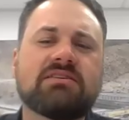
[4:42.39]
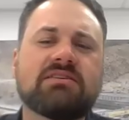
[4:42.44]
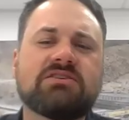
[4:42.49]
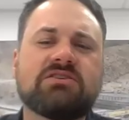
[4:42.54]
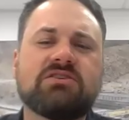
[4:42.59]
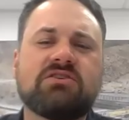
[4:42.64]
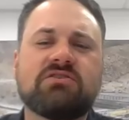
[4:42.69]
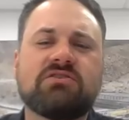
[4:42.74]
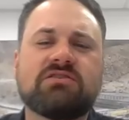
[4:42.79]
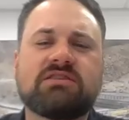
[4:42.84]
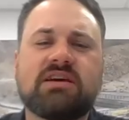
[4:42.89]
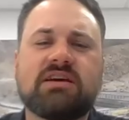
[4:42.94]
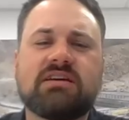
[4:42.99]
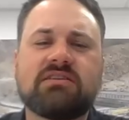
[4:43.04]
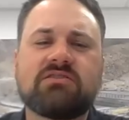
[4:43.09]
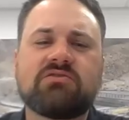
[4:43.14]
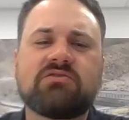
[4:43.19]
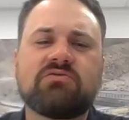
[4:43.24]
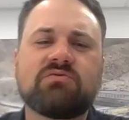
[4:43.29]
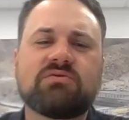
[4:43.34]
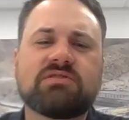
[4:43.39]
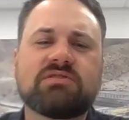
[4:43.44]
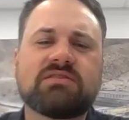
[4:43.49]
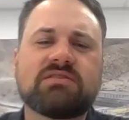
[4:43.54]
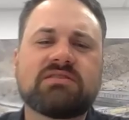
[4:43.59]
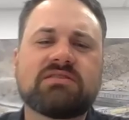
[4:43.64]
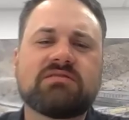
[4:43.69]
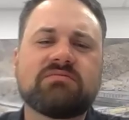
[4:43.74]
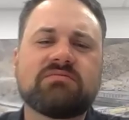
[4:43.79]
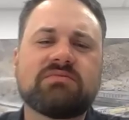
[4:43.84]
geotechnical
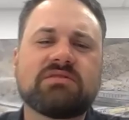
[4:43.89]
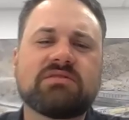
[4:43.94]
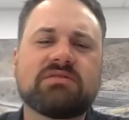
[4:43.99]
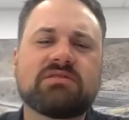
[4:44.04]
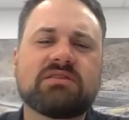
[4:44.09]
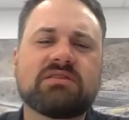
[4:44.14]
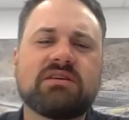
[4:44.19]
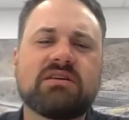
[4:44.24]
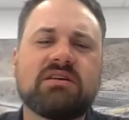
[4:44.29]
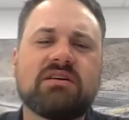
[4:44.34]
systems,